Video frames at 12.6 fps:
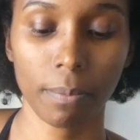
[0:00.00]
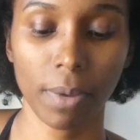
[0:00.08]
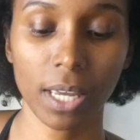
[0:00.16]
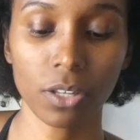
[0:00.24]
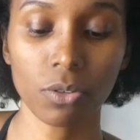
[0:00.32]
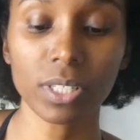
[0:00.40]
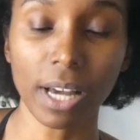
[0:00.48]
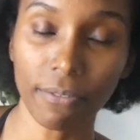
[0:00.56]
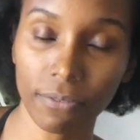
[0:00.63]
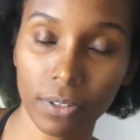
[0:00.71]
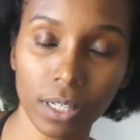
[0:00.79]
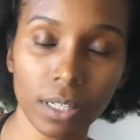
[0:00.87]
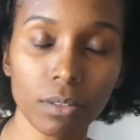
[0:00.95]
and you
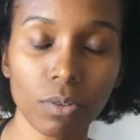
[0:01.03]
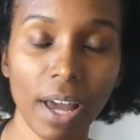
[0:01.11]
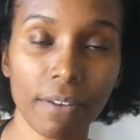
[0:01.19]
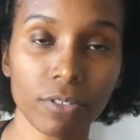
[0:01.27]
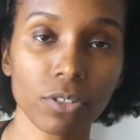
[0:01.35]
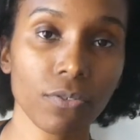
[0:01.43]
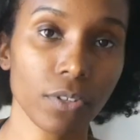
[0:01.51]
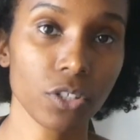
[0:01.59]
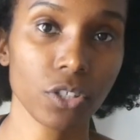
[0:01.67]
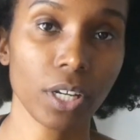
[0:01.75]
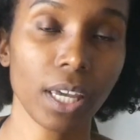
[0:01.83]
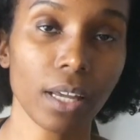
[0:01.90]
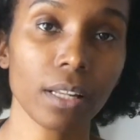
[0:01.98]
definitely, after you finish
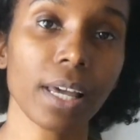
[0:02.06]
your kit,